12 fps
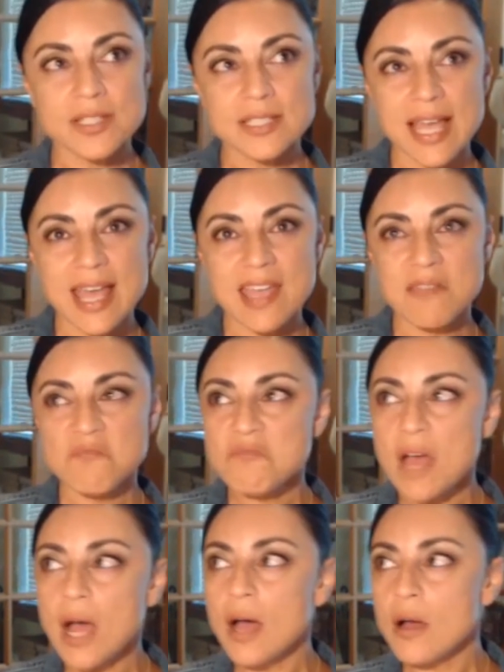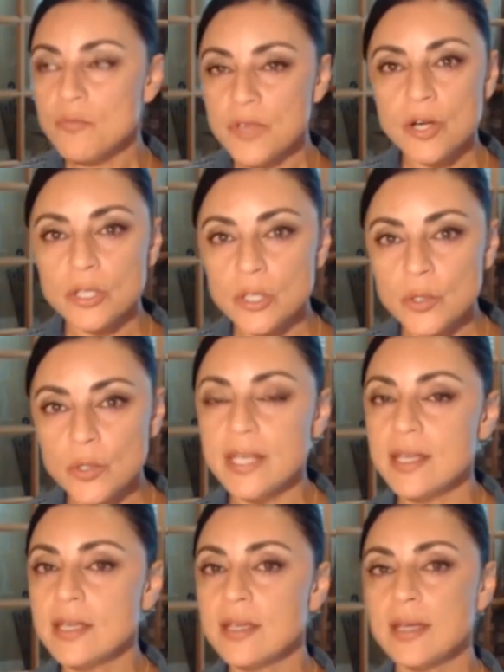say we are
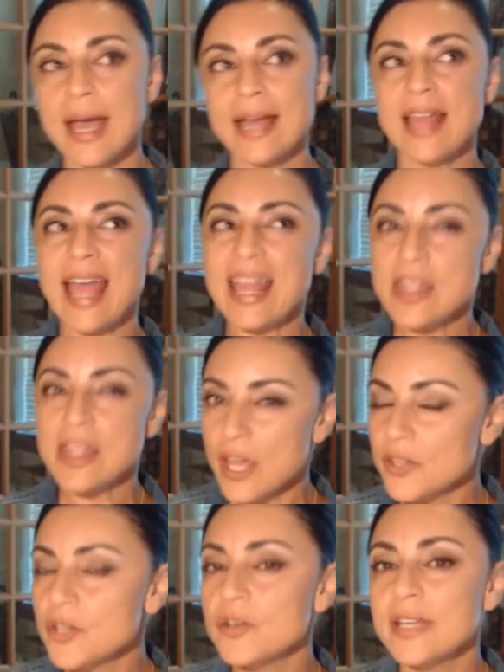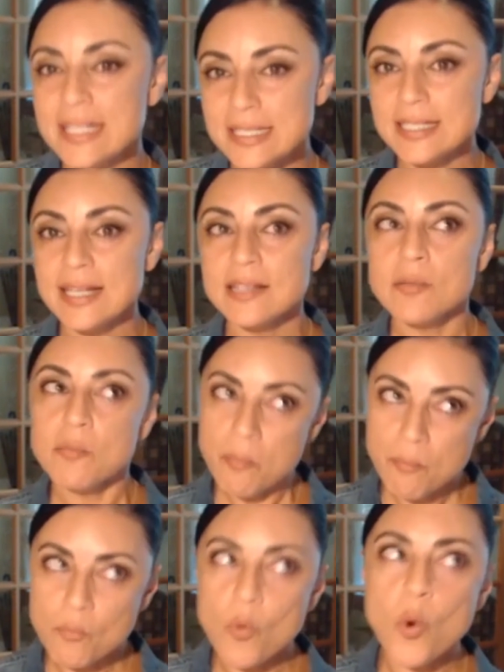looking at another incident,
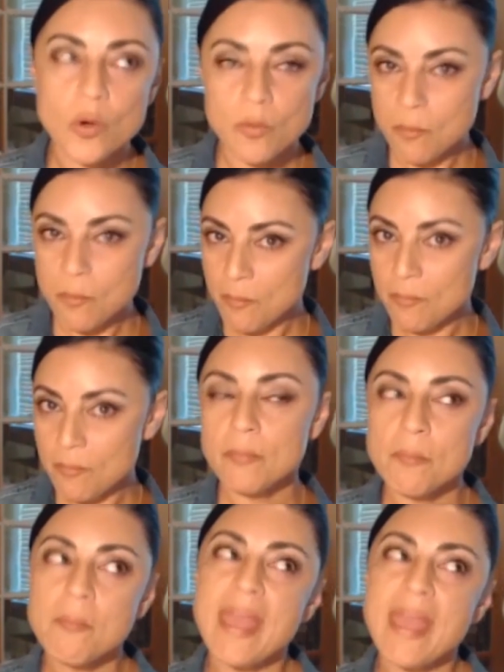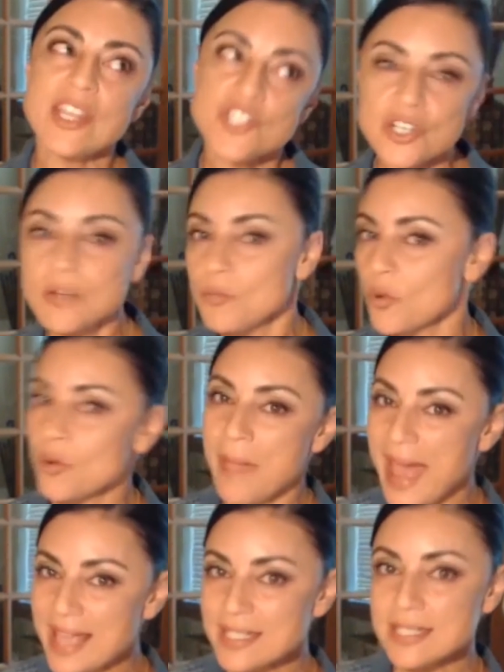more major, more
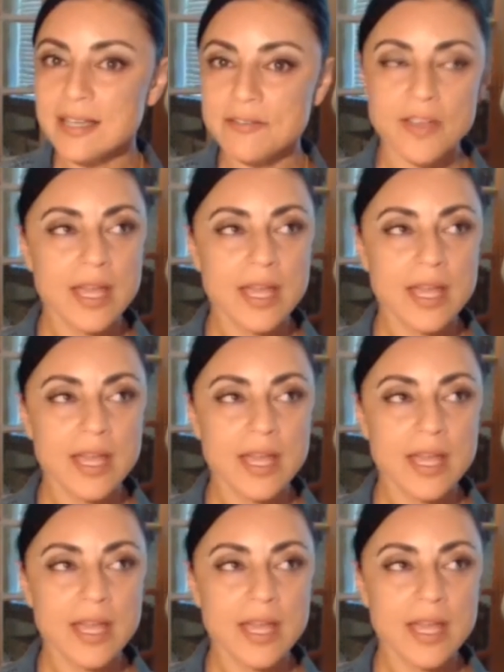massive,